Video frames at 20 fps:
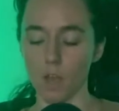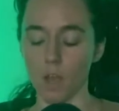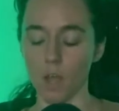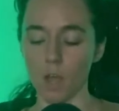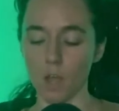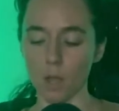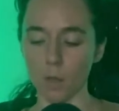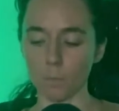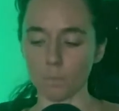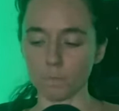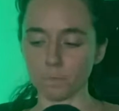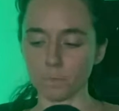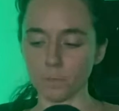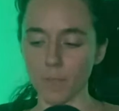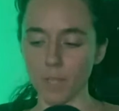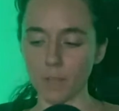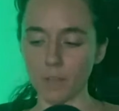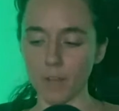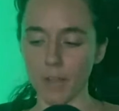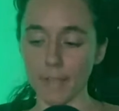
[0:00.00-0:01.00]

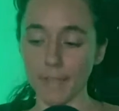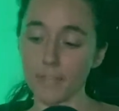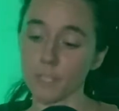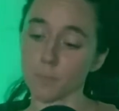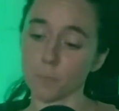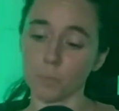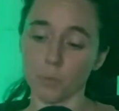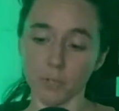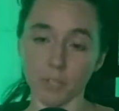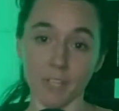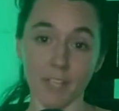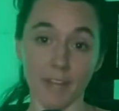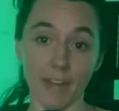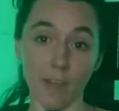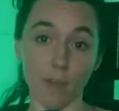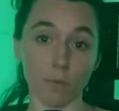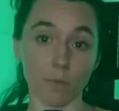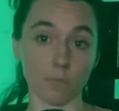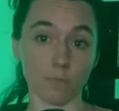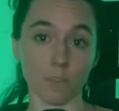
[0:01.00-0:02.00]
And I guess putting
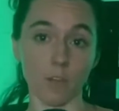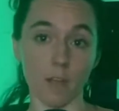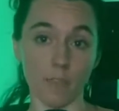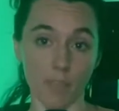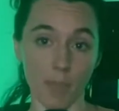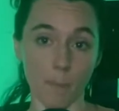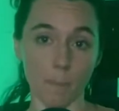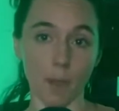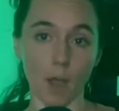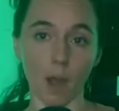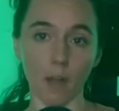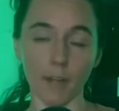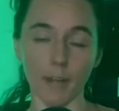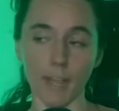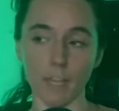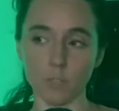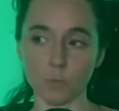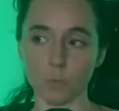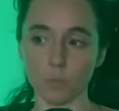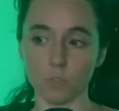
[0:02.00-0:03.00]
it out on that
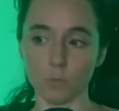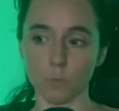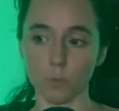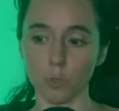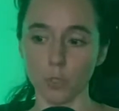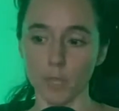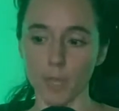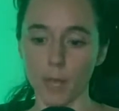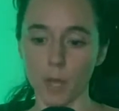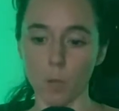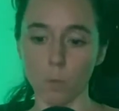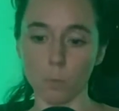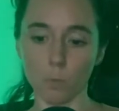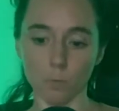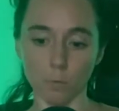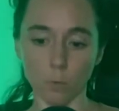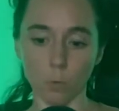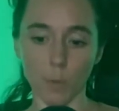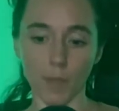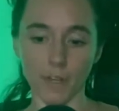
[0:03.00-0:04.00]
podcast was a really
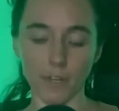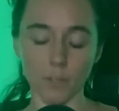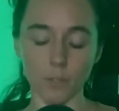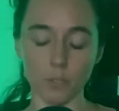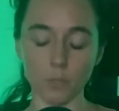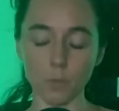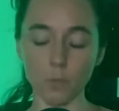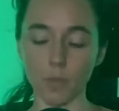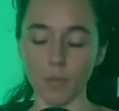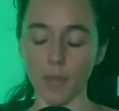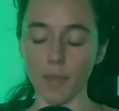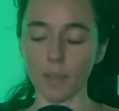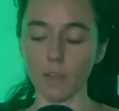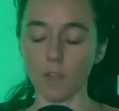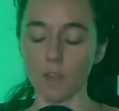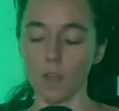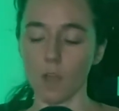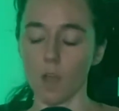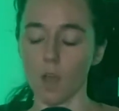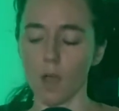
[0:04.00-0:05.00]
helpful way to do
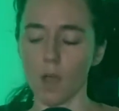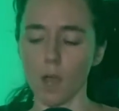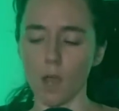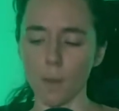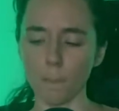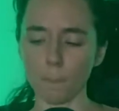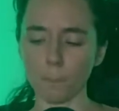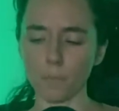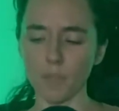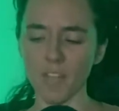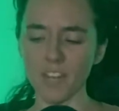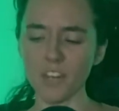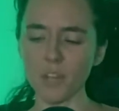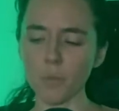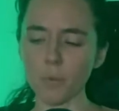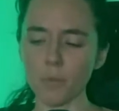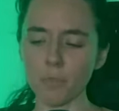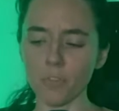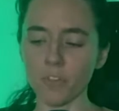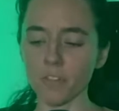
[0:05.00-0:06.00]
that.
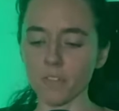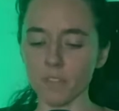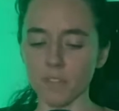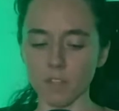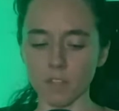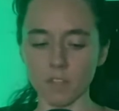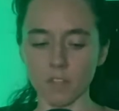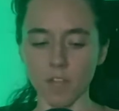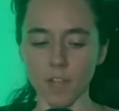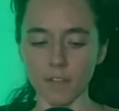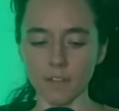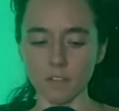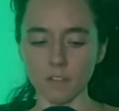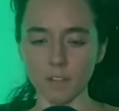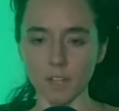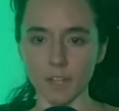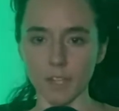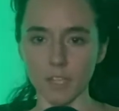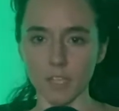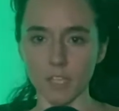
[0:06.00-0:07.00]
Another thing that kind
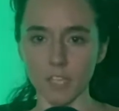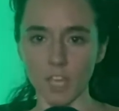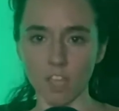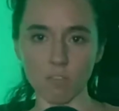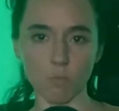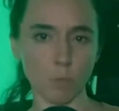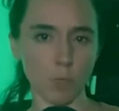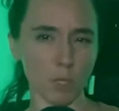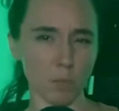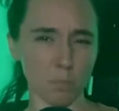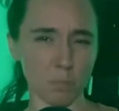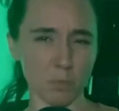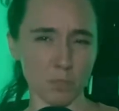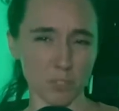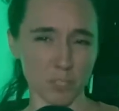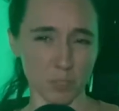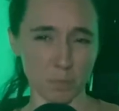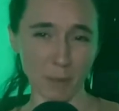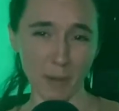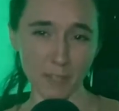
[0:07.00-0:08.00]
of like gave me a
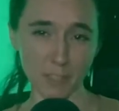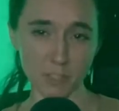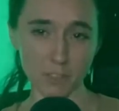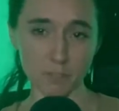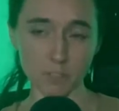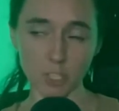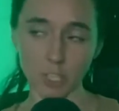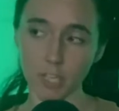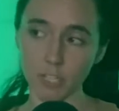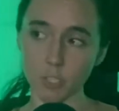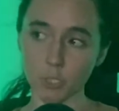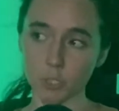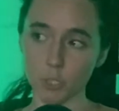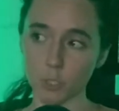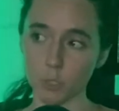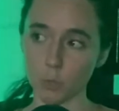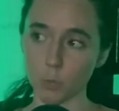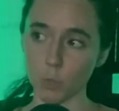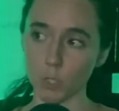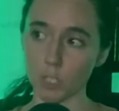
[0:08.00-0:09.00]
perspective change
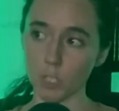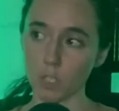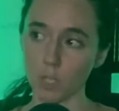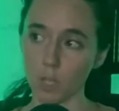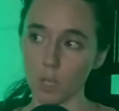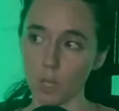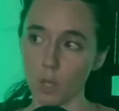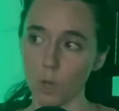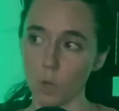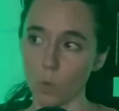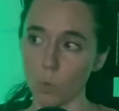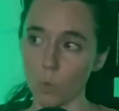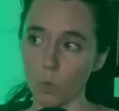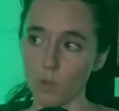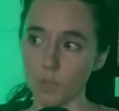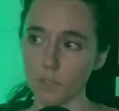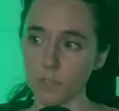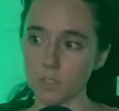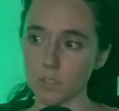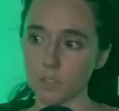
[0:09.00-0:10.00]
this week
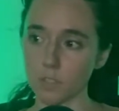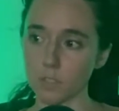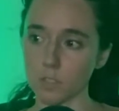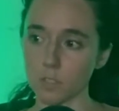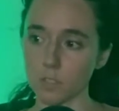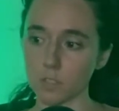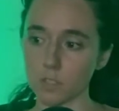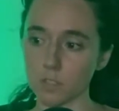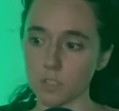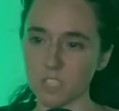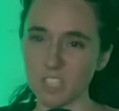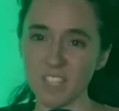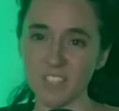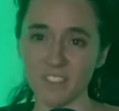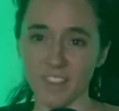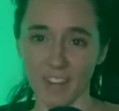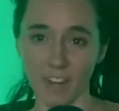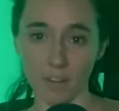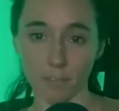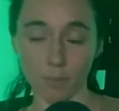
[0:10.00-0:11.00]
was
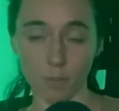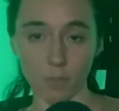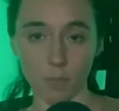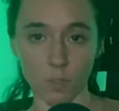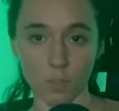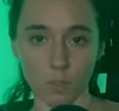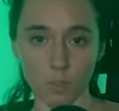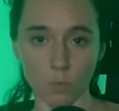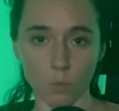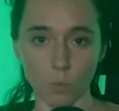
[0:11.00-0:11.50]
seeing that everything